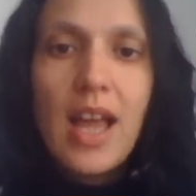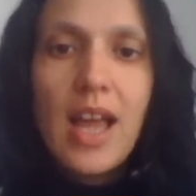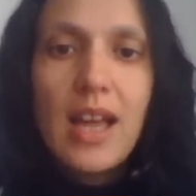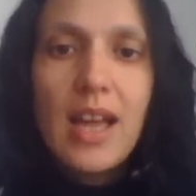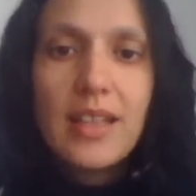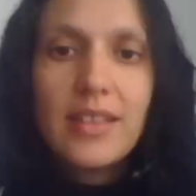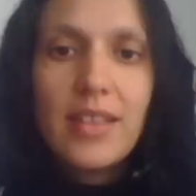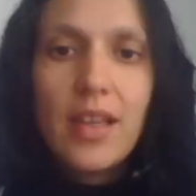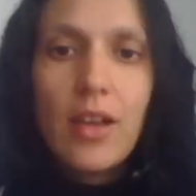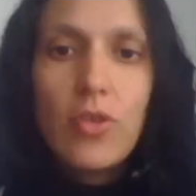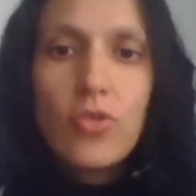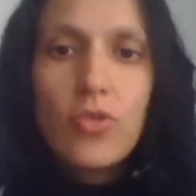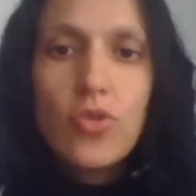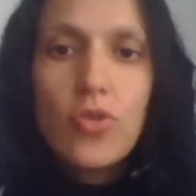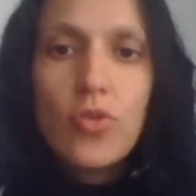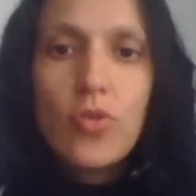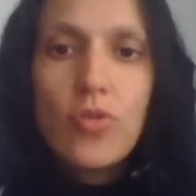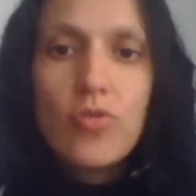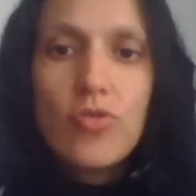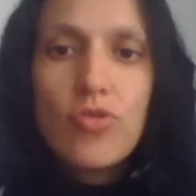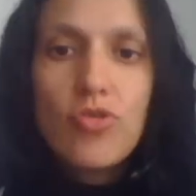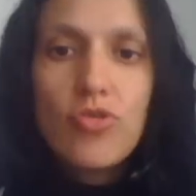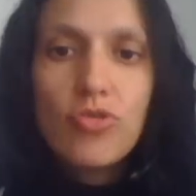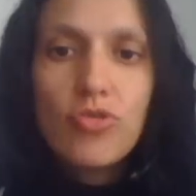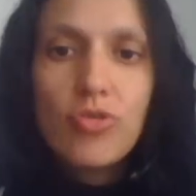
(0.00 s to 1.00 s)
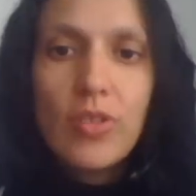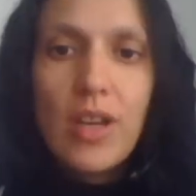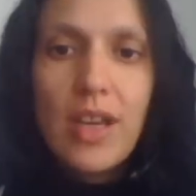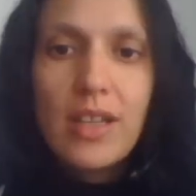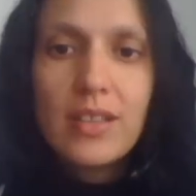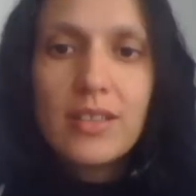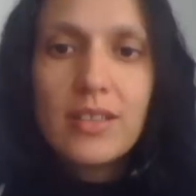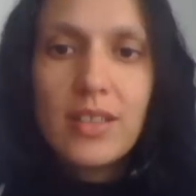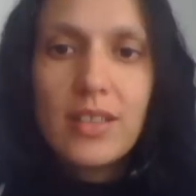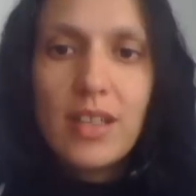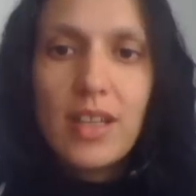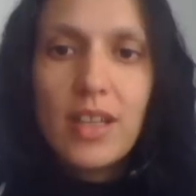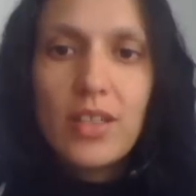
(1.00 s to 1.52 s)
at how to
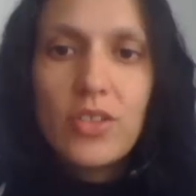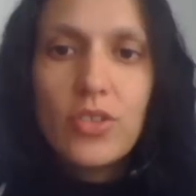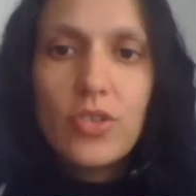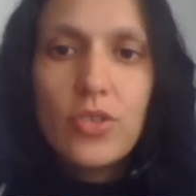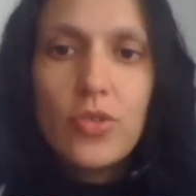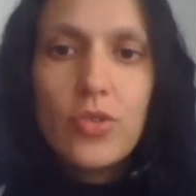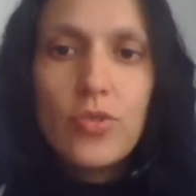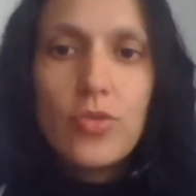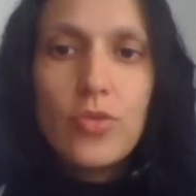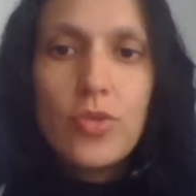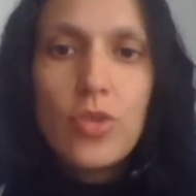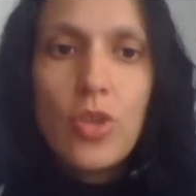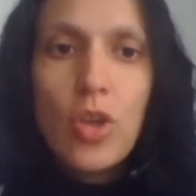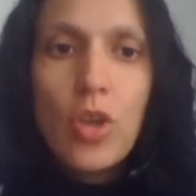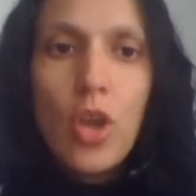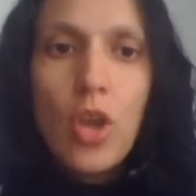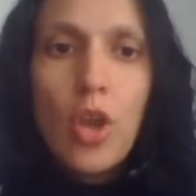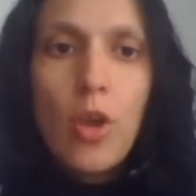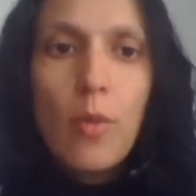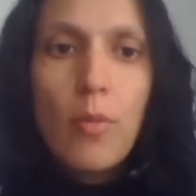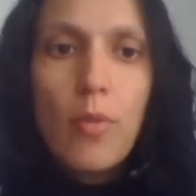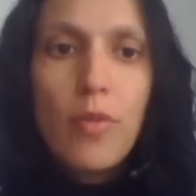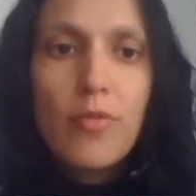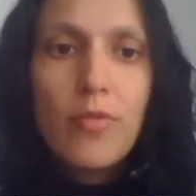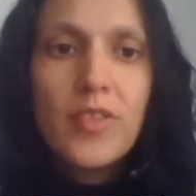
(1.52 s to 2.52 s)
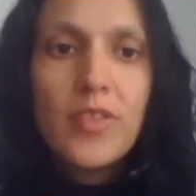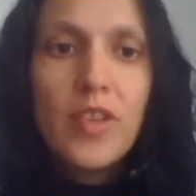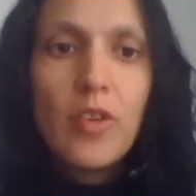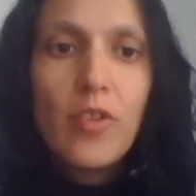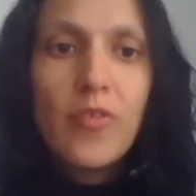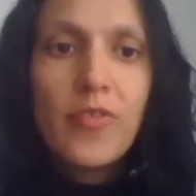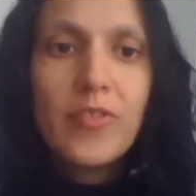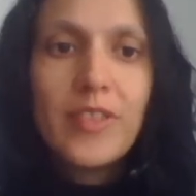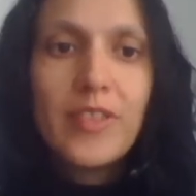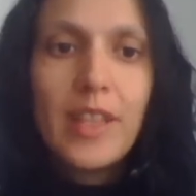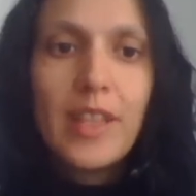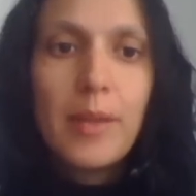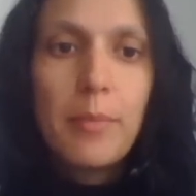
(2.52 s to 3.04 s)
construct and use both
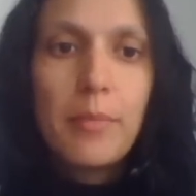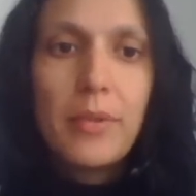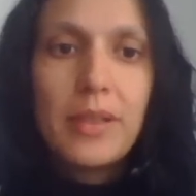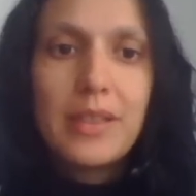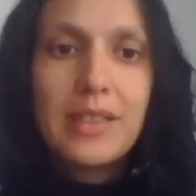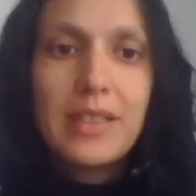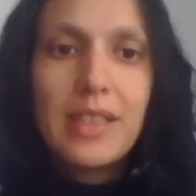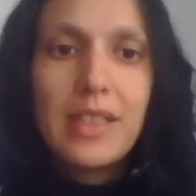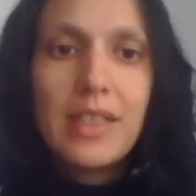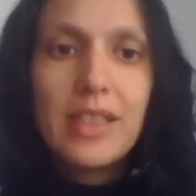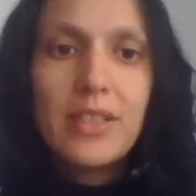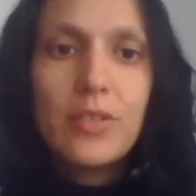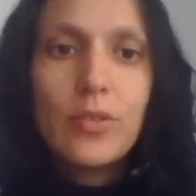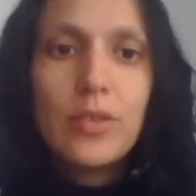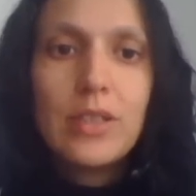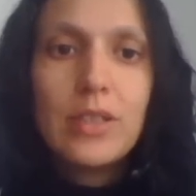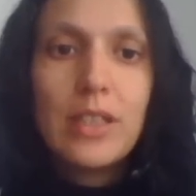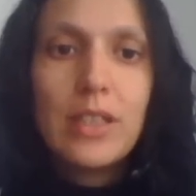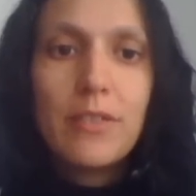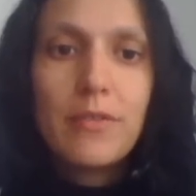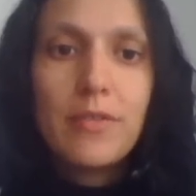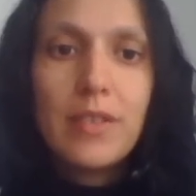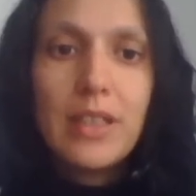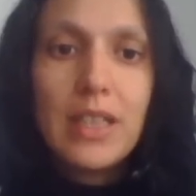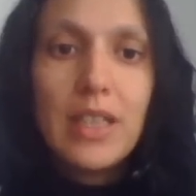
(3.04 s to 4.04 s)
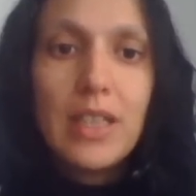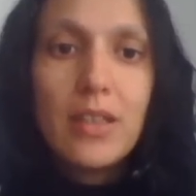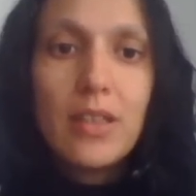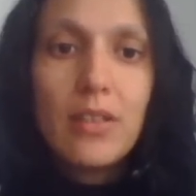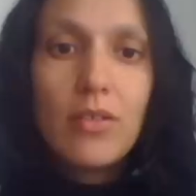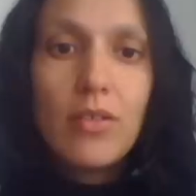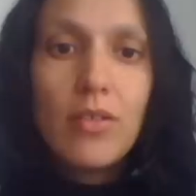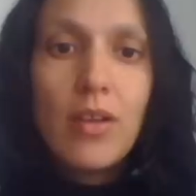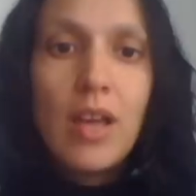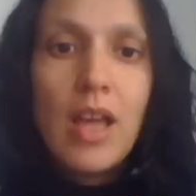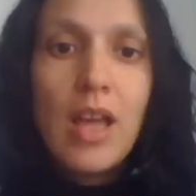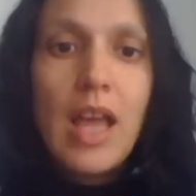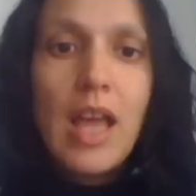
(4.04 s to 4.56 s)
of the pretérito
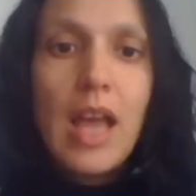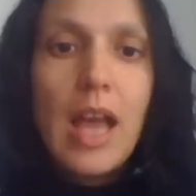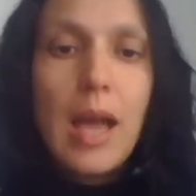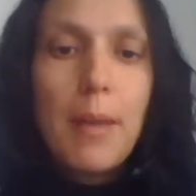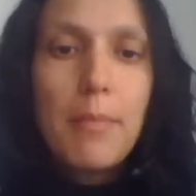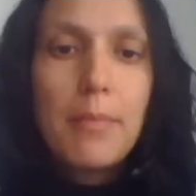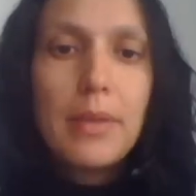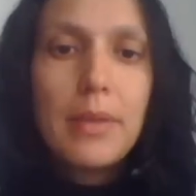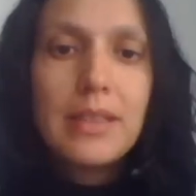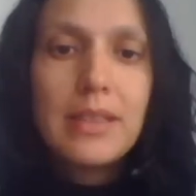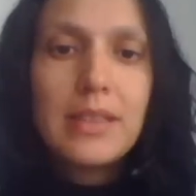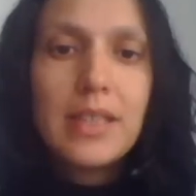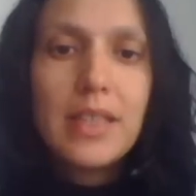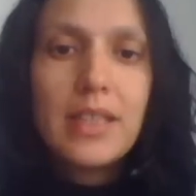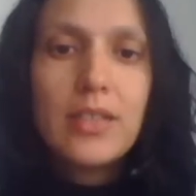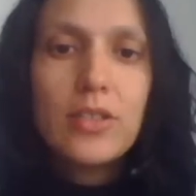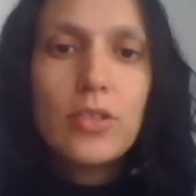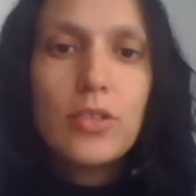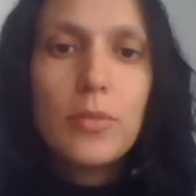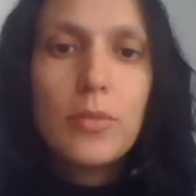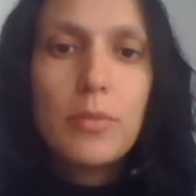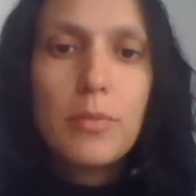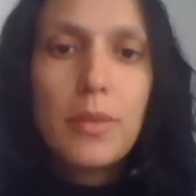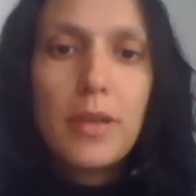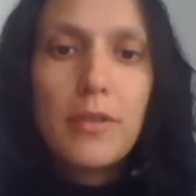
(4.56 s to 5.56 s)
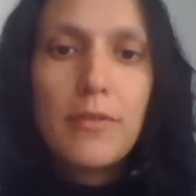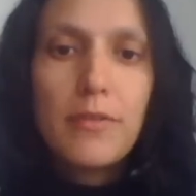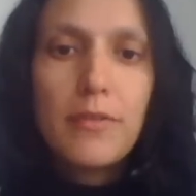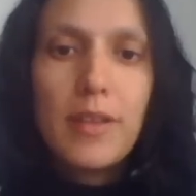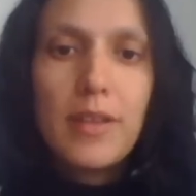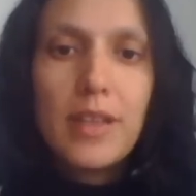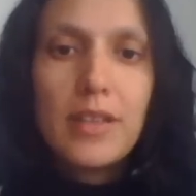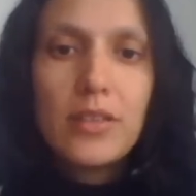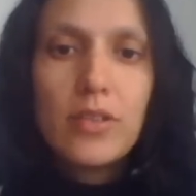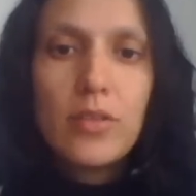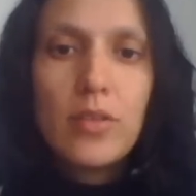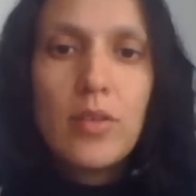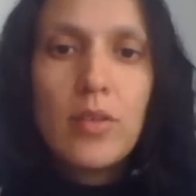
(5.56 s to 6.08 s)
indefinido and pretérito
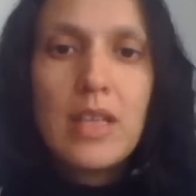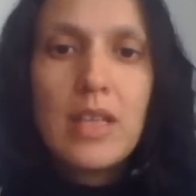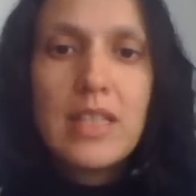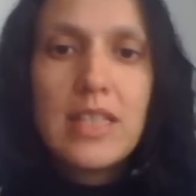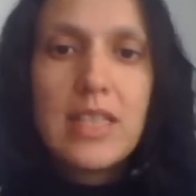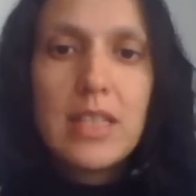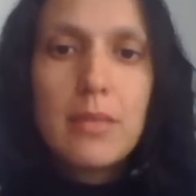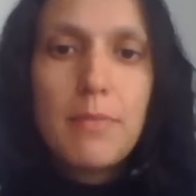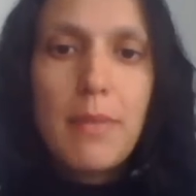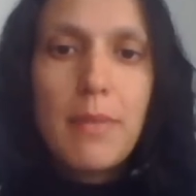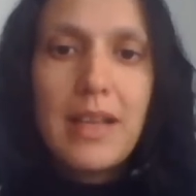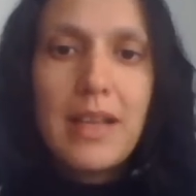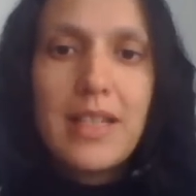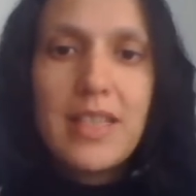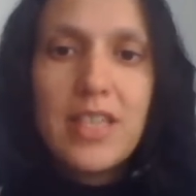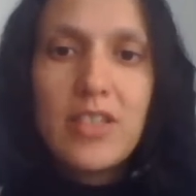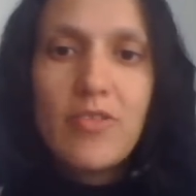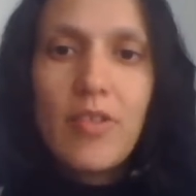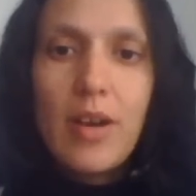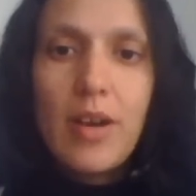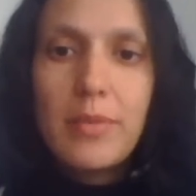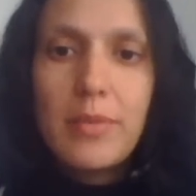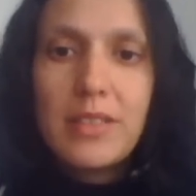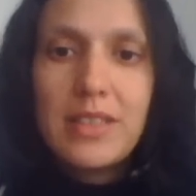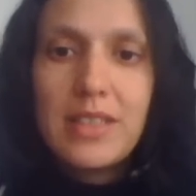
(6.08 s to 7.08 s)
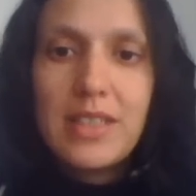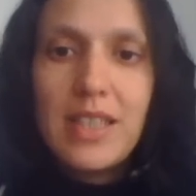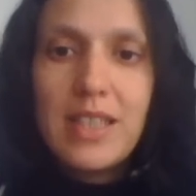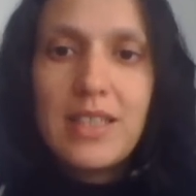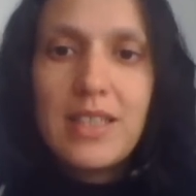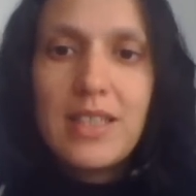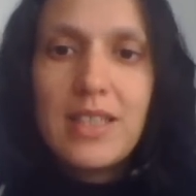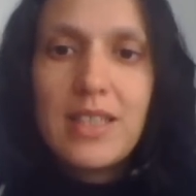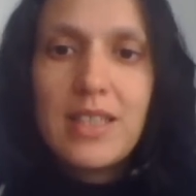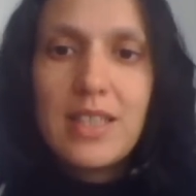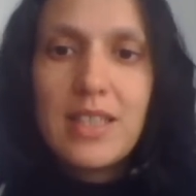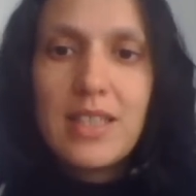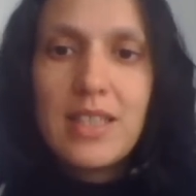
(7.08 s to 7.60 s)
imperfecto Spanish grammar
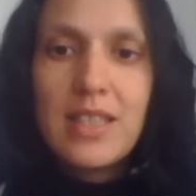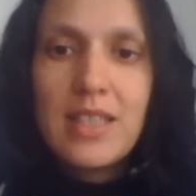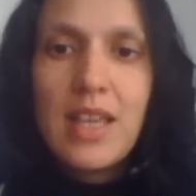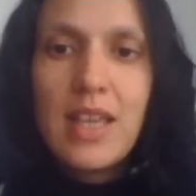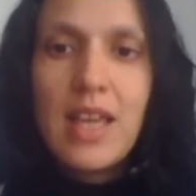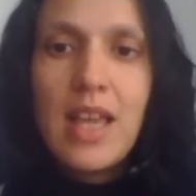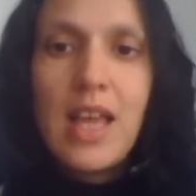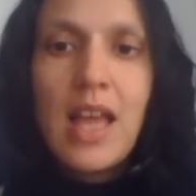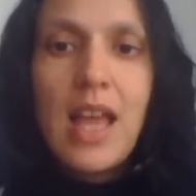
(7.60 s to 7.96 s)
tenses,